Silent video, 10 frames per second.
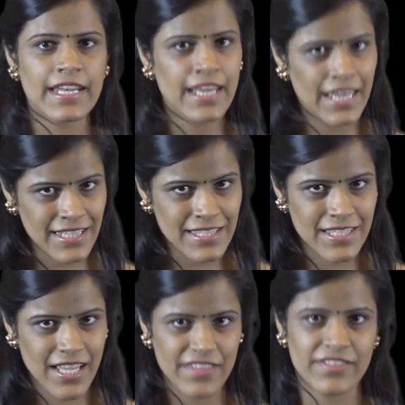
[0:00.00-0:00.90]
and
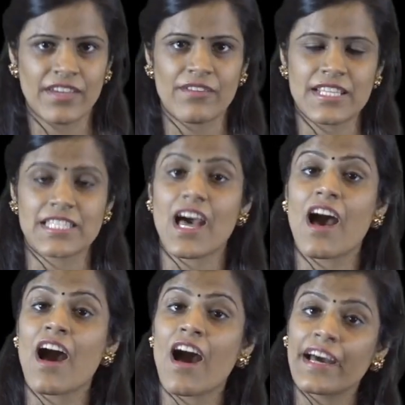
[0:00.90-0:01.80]
hence there is
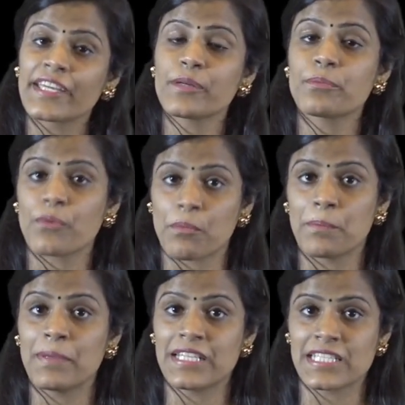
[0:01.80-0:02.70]
a higher
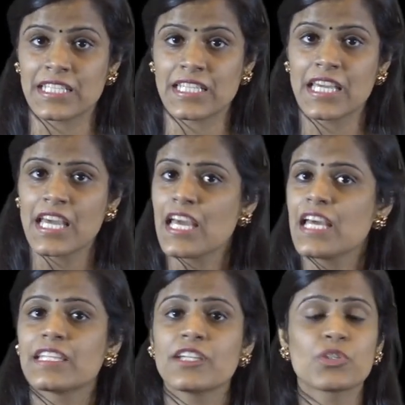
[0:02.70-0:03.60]
probability
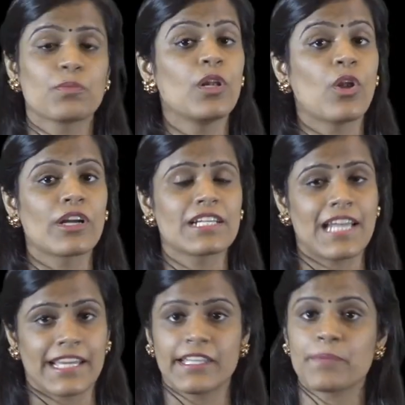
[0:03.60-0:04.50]
that you will not
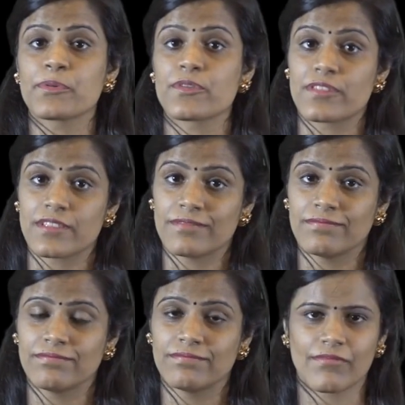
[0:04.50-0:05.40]
like that person.
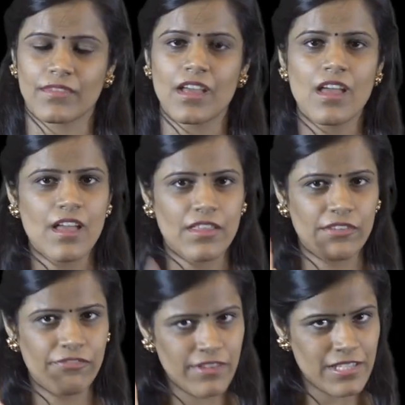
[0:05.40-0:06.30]

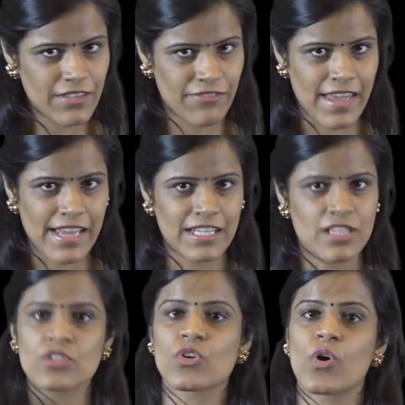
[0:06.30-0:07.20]
The first
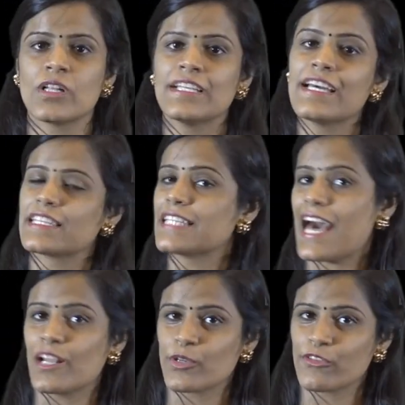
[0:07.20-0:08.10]
effect is called
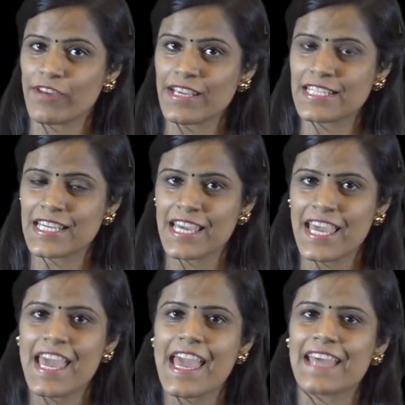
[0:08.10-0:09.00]
the halo effect,
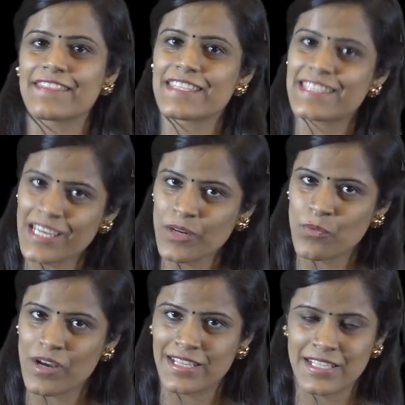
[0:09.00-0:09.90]
and the
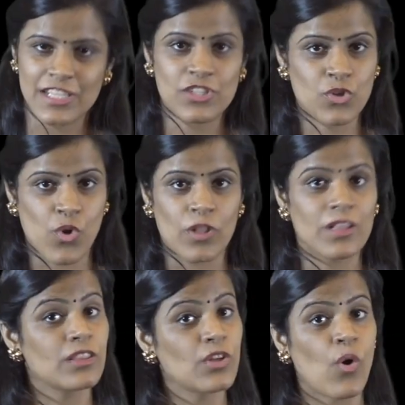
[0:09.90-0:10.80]
second one is
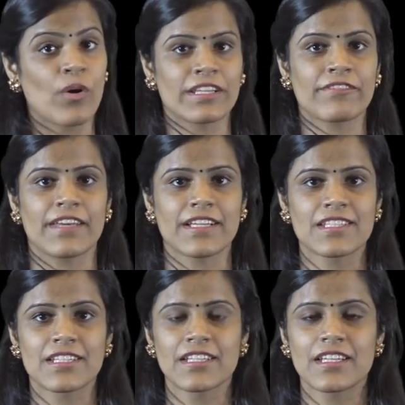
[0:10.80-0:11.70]
called the horn
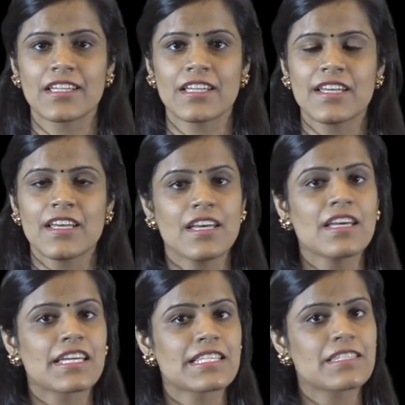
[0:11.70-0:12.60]
effect.
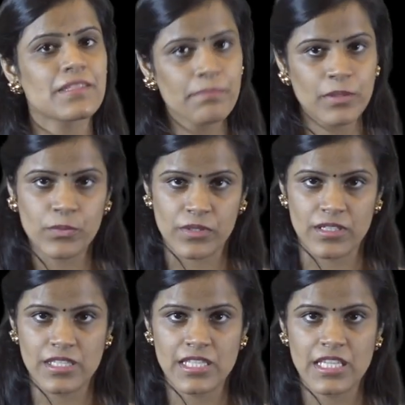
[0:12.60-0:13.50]
In simple
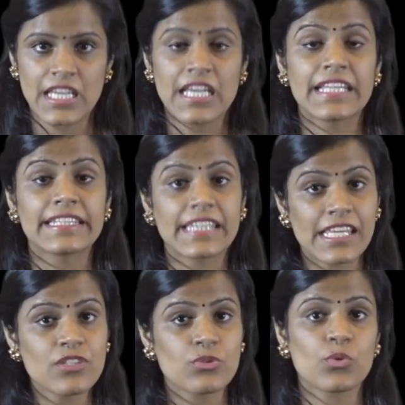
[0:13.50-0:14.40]
words,
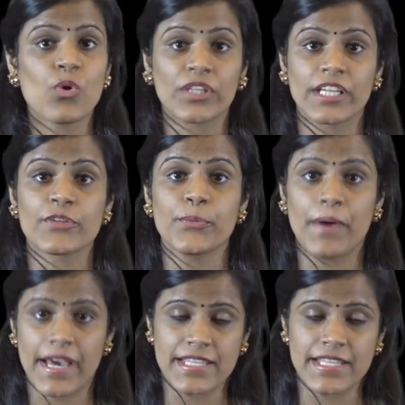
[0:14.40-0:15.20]
these two cognitive